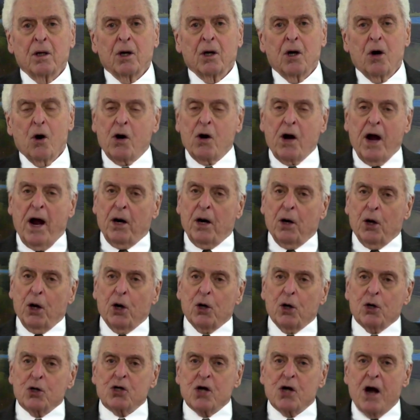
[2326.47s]
Okay,
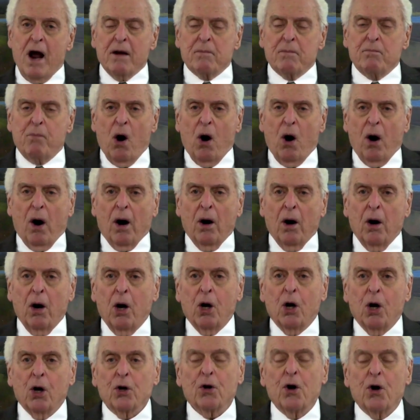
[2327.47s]
little sidebar.
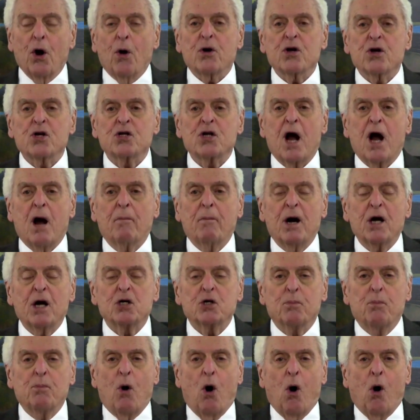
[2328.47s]
Notice how
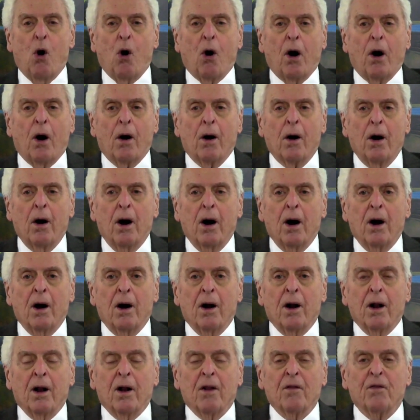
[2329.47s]
much more
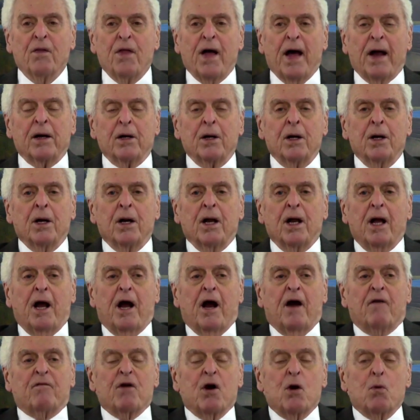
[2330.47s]
that
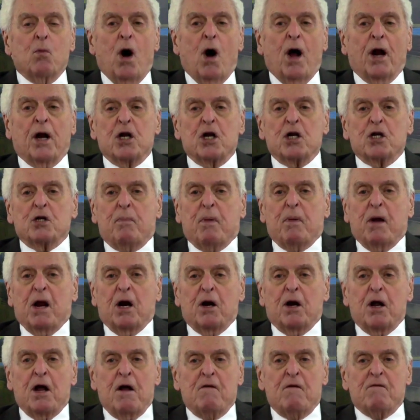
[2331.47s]
everyone is
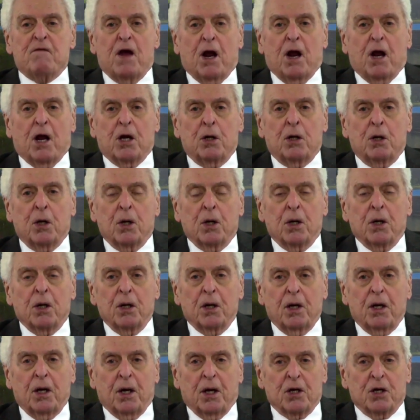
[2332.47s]
believing
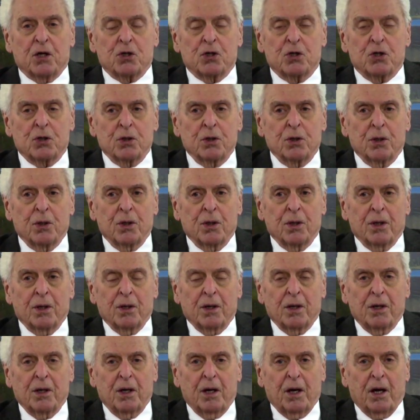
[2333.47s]
is
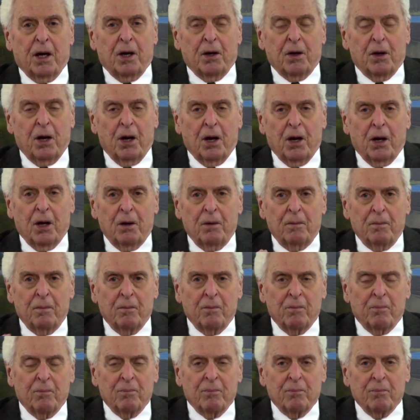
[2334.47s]
in the
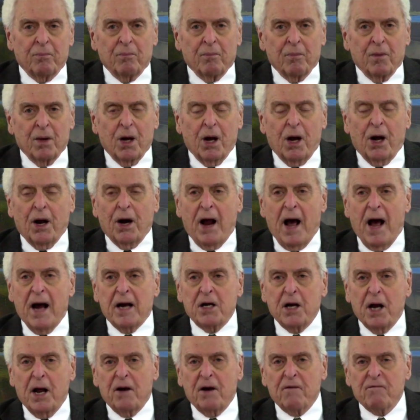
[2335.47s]

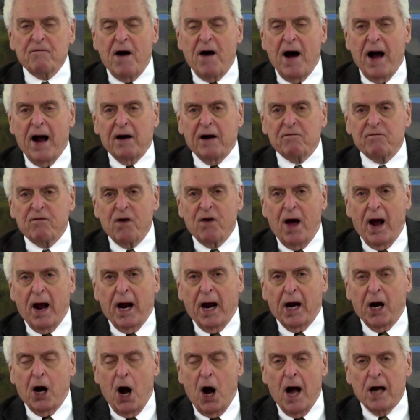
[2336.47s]
unidentified
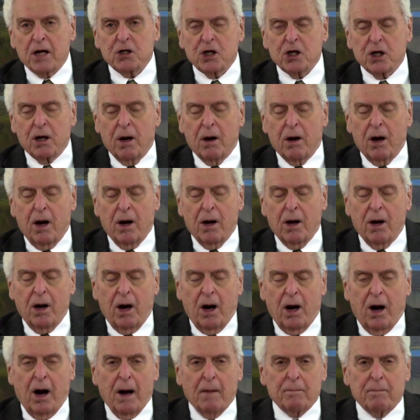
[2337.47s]
flying
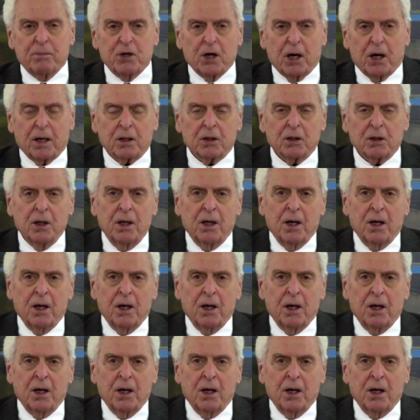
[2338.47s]
object.